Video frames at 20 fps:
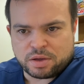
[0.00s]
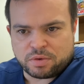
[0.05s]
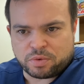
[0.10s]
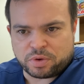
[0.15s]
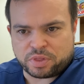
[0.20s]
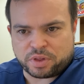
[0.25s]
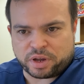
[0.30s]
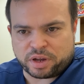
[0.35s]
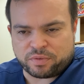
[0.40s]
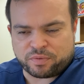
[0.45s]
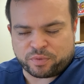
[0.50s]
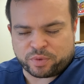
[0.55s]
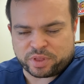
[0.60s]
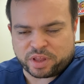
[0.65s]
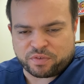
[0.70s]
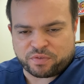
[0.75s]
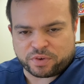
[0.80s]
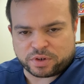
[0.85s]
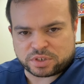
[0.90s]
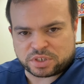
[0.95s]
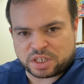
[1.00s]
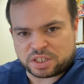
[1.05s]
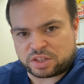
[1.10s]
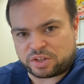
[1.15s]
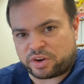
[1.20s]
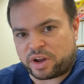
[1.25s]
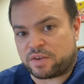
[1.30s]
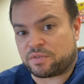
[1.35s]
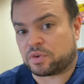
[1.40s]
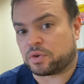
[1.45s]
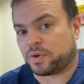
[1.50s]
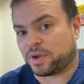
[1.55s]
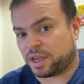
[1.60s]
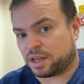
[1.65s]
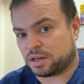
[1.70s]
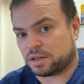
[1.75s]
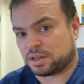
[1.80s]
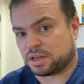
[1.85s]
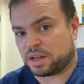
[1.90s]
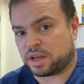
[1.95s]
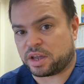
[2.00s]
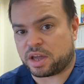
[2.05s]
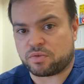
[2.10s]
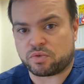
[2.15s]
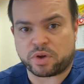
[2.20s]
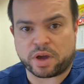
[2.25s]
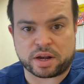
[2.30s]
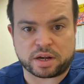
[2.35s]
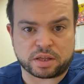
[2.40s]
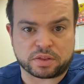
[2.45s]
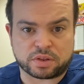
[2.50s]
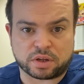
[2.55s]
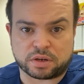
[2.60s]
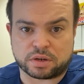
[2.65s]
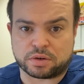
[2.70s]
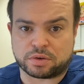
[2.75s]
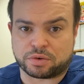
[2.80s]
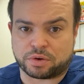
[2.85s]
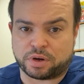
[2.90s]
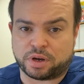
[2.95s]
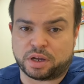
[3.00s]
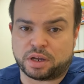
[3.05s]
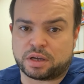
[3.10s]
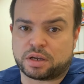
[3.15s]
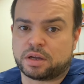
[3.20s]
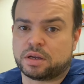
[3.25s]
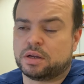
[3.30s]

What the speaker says: when they first get there, have you eaten today? Have you had anything to drink?